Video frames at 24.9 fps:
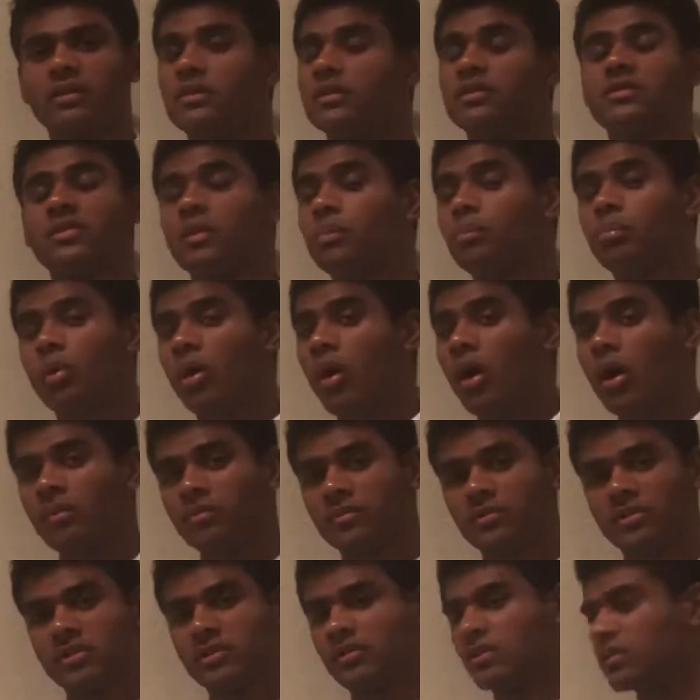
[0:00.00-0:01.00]
some
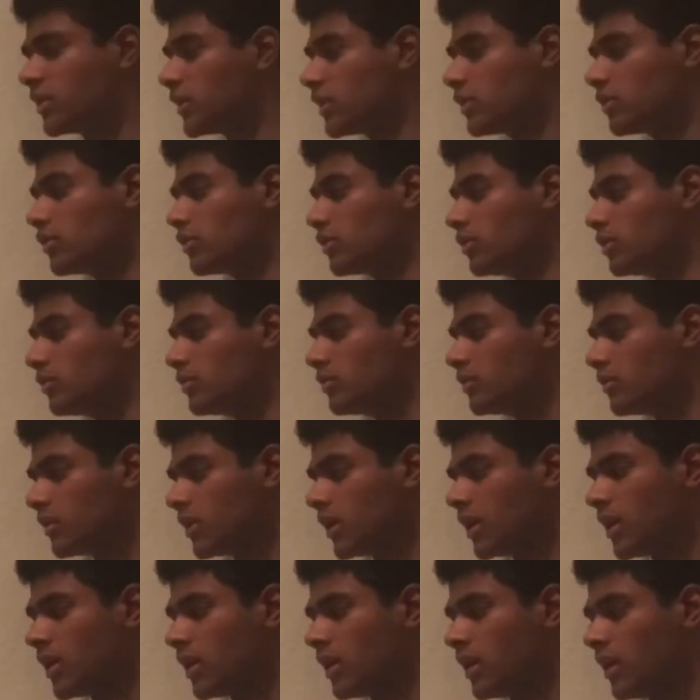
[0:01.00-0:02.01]
prompts include
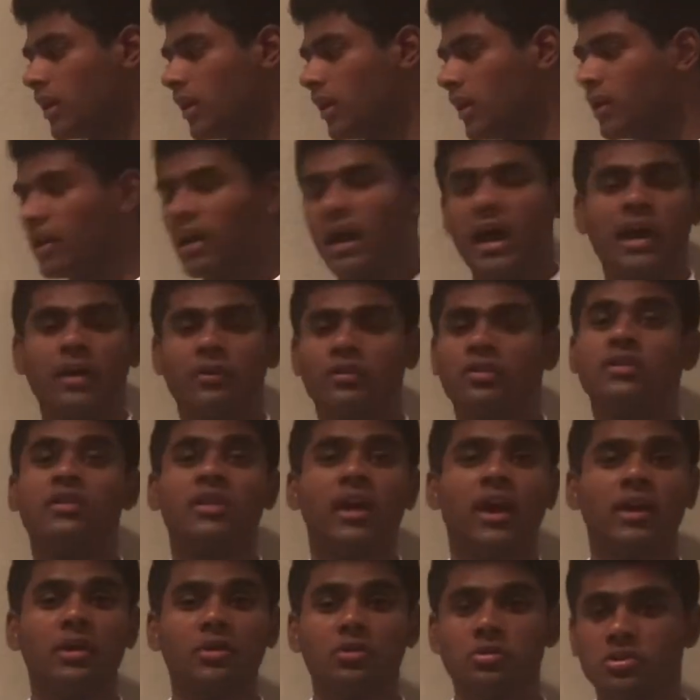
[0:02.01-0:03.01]
how to
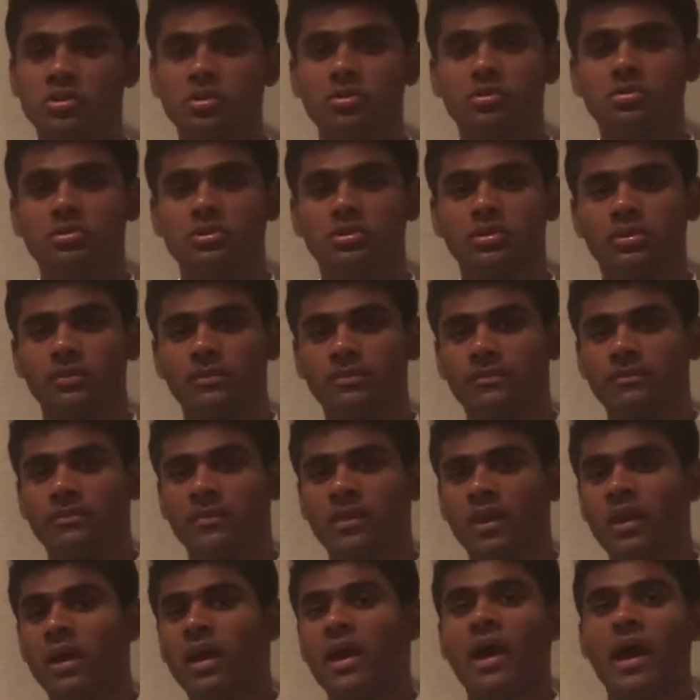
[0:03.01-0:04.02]
tie your shoes,
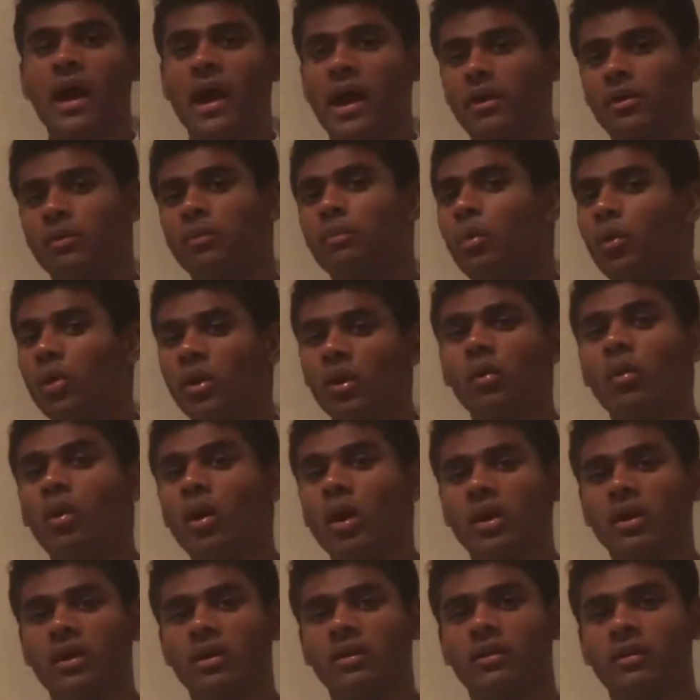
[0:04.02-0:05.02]
how to boil
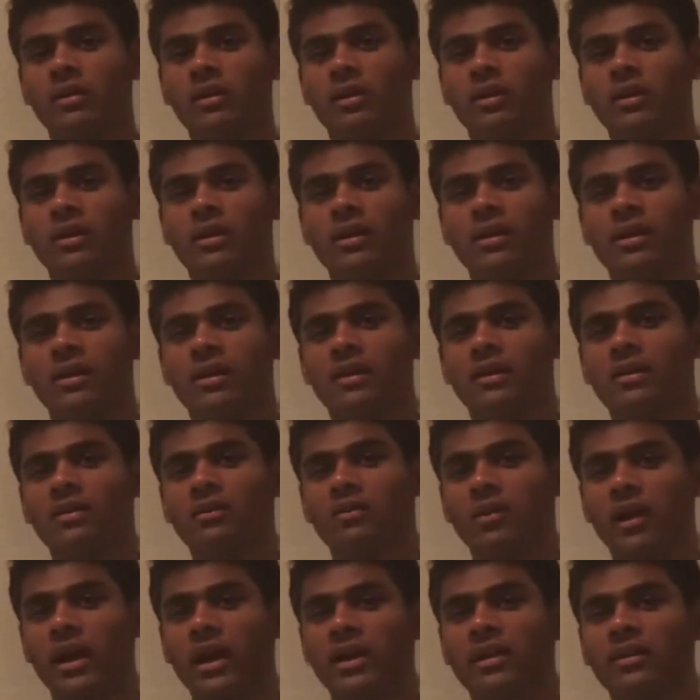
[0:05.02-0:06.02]
water,
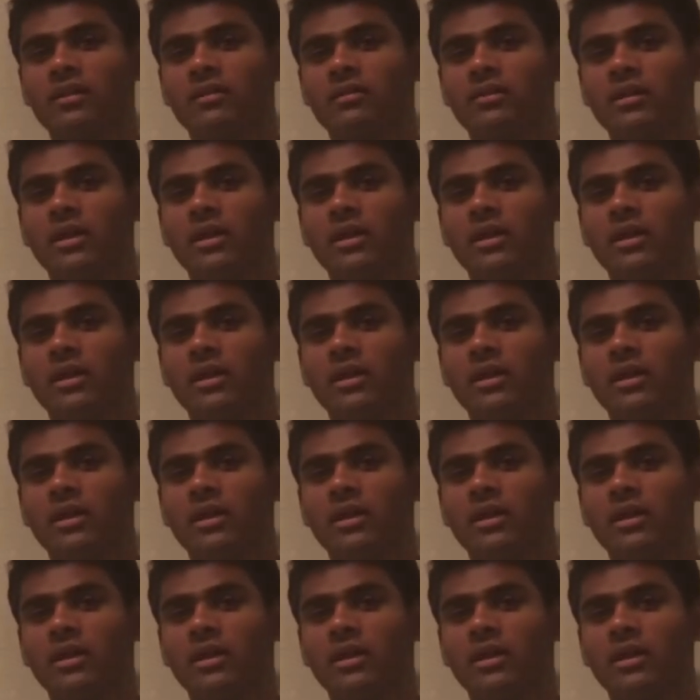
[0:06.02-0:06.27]
right?